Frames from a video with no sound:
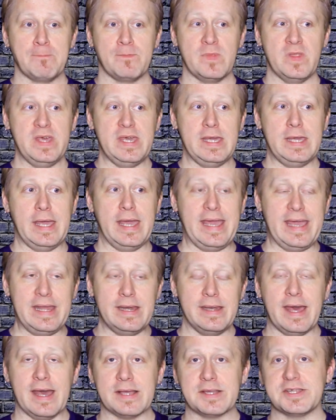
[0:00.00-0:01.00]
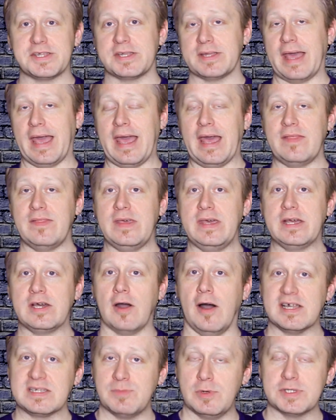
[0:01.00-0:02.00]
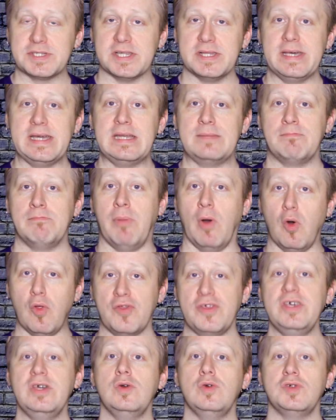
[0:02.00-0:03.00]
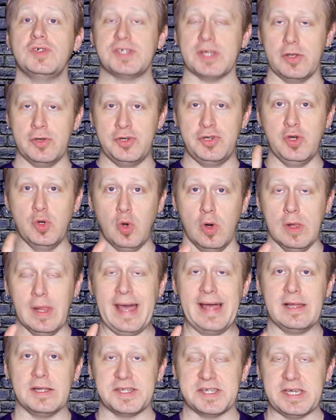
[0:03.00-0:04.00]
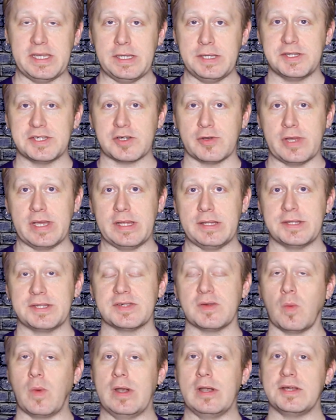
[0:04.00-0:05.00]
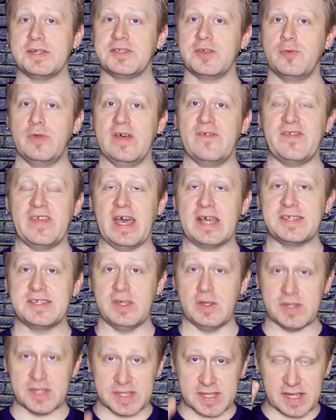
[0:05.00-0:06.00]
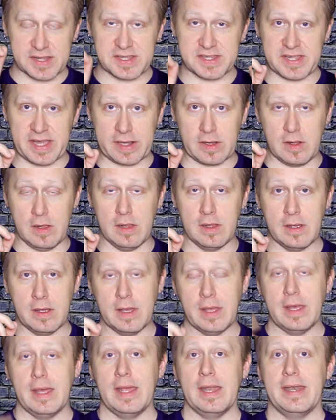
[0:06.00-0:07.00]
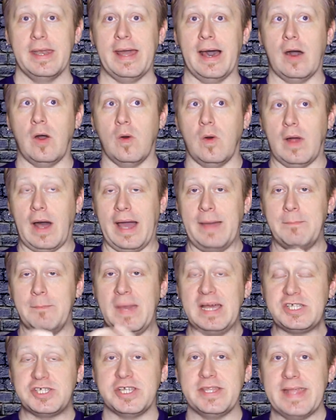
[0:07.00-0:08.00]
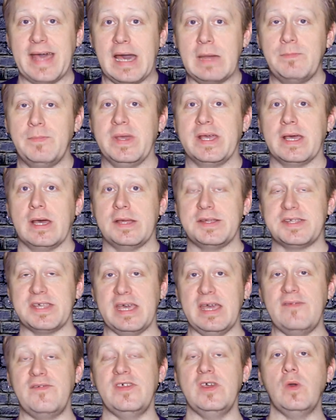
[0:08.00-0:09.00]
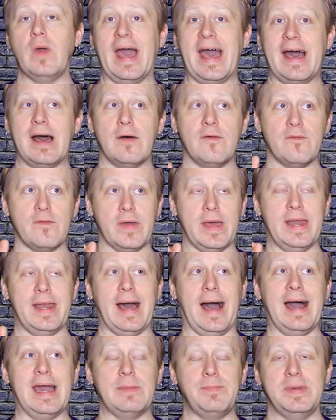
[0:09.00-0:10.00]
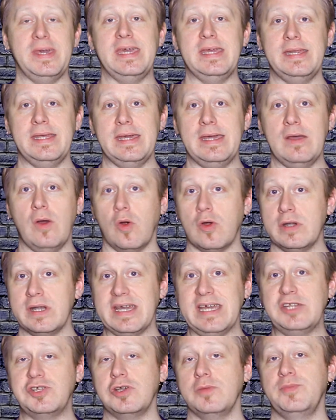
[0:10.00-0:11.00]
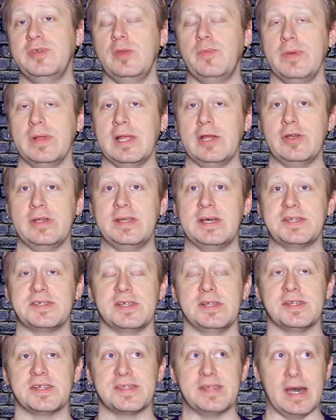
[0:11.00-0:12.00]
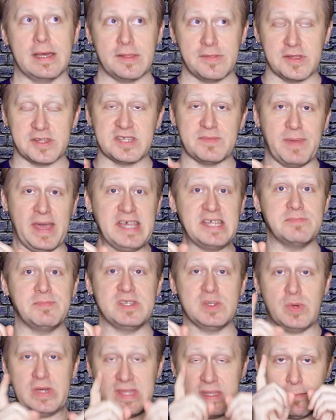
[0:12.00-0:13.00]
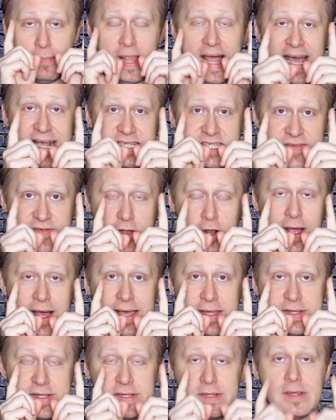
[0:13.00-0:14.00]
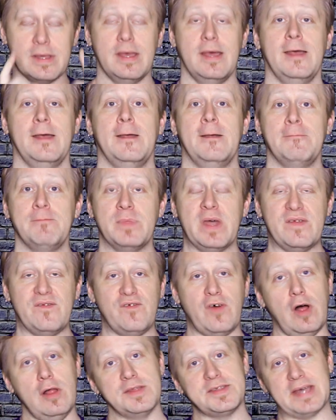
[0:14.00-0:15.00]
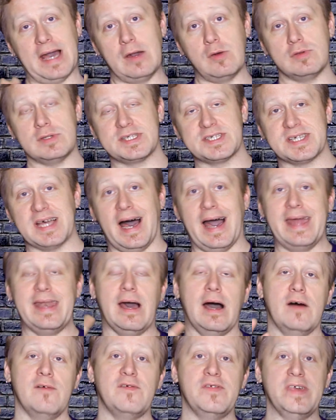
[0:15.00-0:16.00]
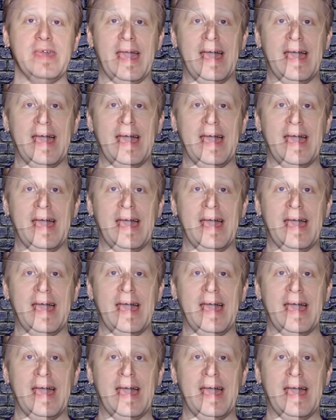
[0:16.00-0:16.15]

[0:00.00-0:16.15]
the Index and the Cosmos Elite both use dual LCD screens, whereas the Rift S uses a single. Now, I mention that because if you have an IPD or an interpupillary distance, that the space between the blacks of your eyes, that falls outside of the